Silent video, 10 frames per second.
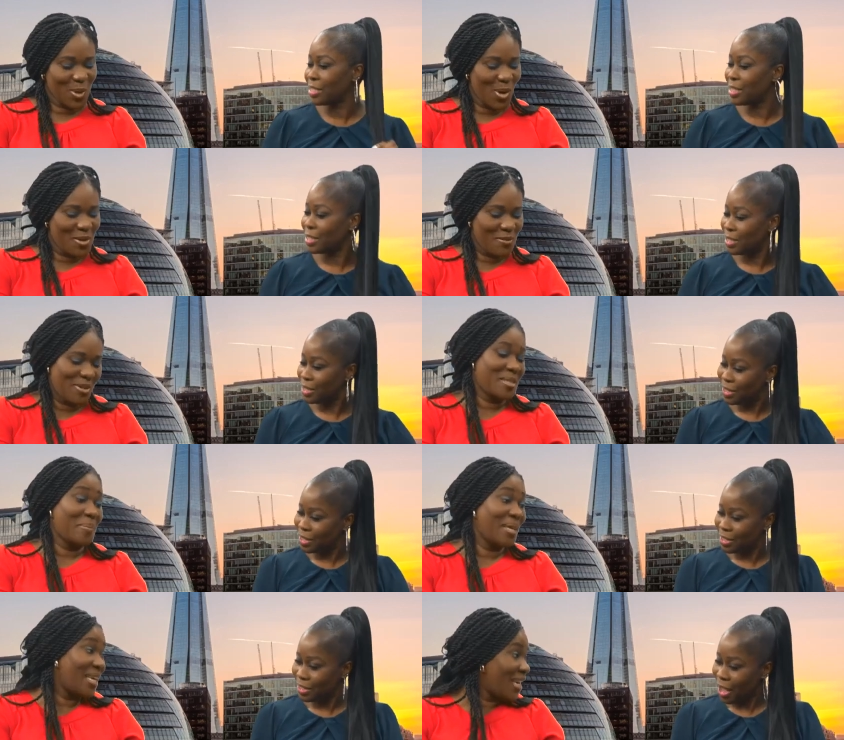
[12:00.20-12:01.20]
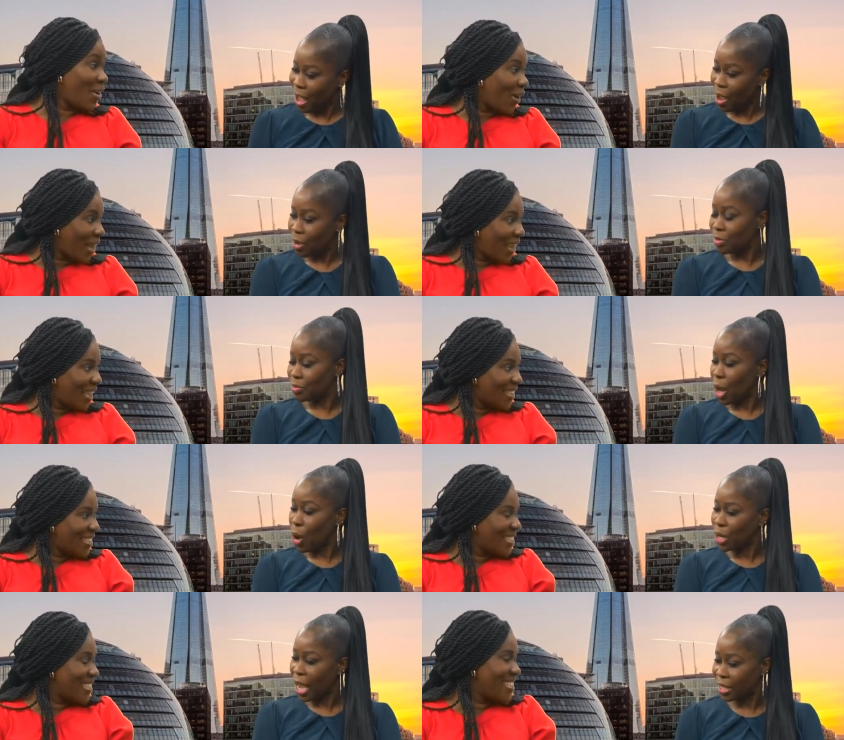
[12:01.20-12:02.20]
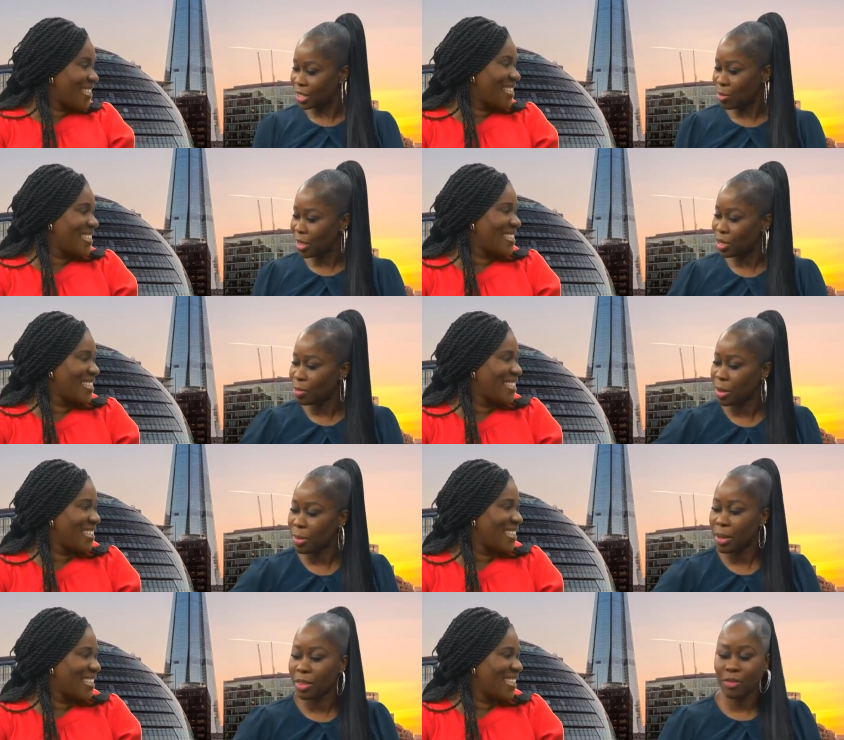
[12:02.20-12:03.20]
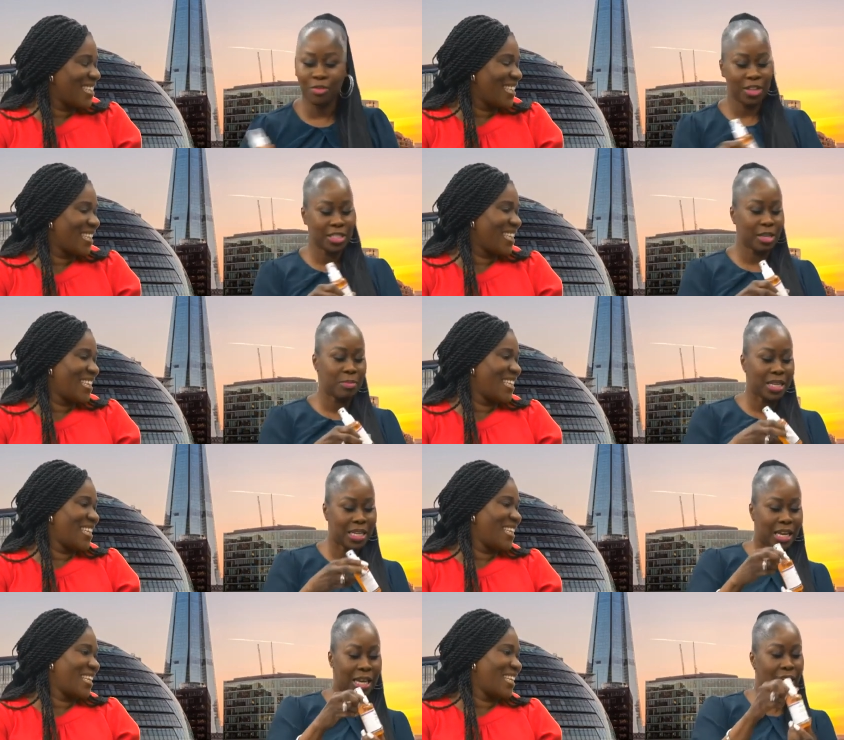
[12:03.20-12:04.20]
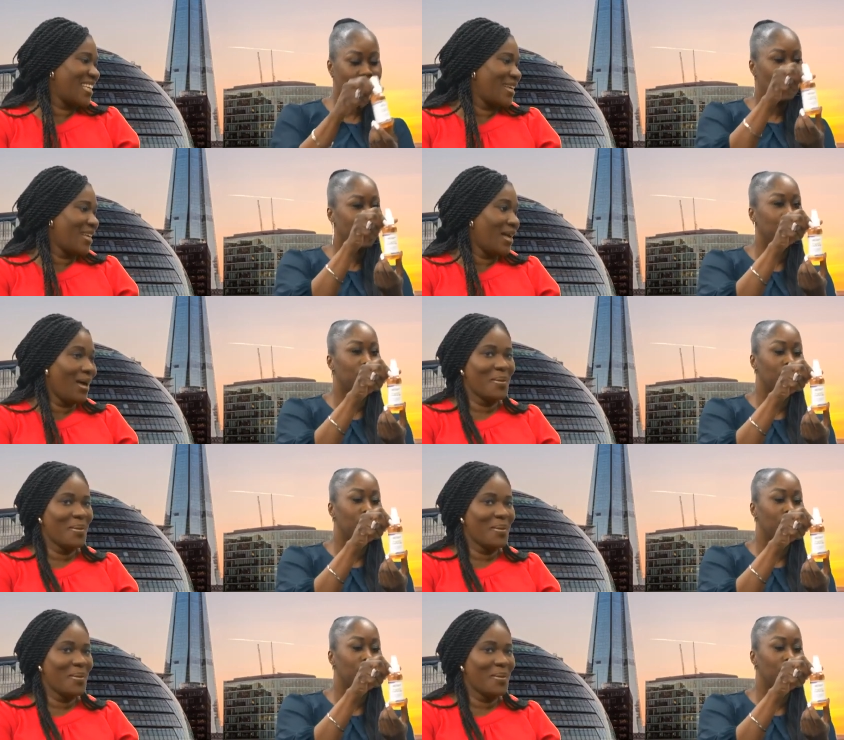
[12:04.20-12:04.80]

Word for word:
Speaker 1: got
Speaker 2: the vitamin E oil.
Speaker 1: Okay, tell me a little bit about the vitamin E oil. Uh,